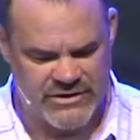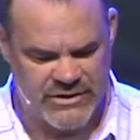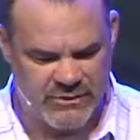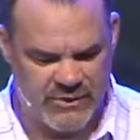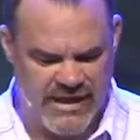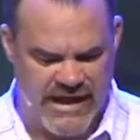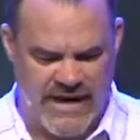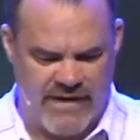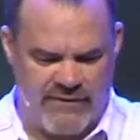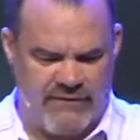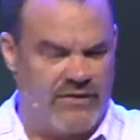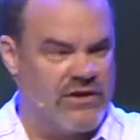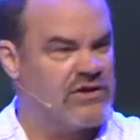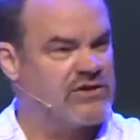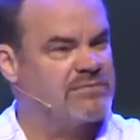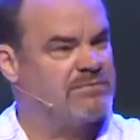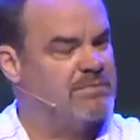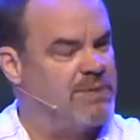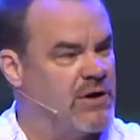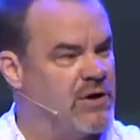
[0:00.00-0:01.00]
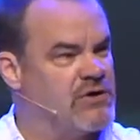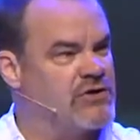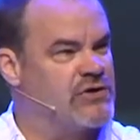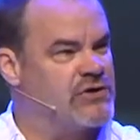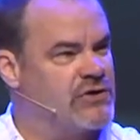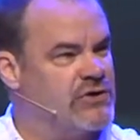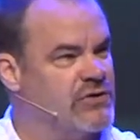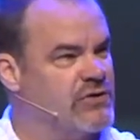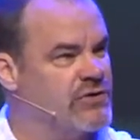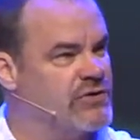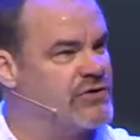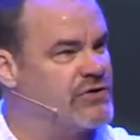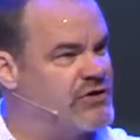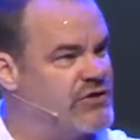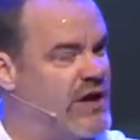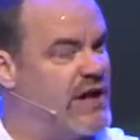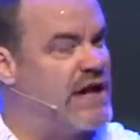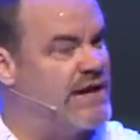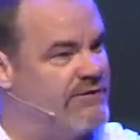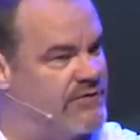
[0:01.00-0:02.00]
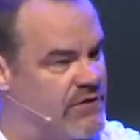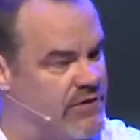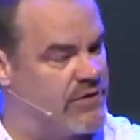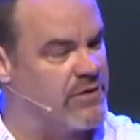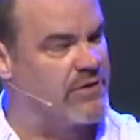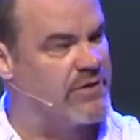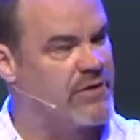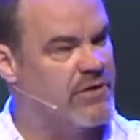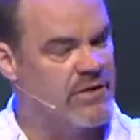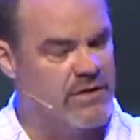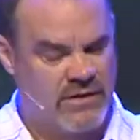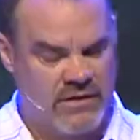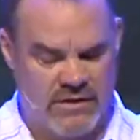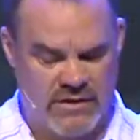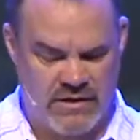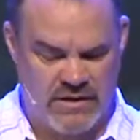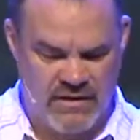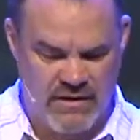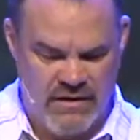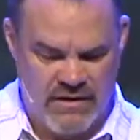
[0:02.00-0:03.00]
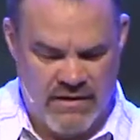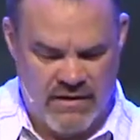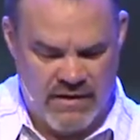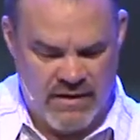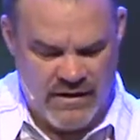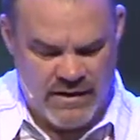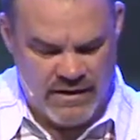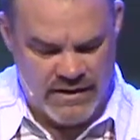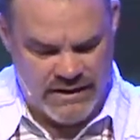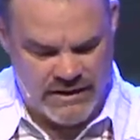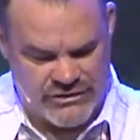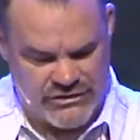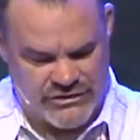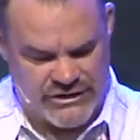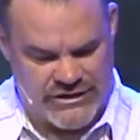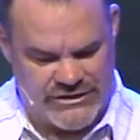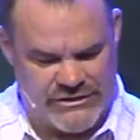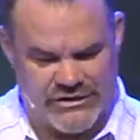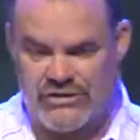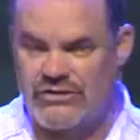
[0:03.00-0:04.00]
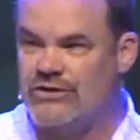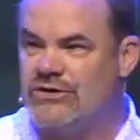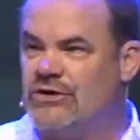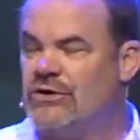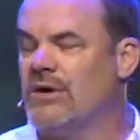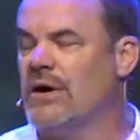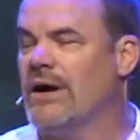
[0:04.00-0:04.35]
But see, we have this personal Savior in Jesus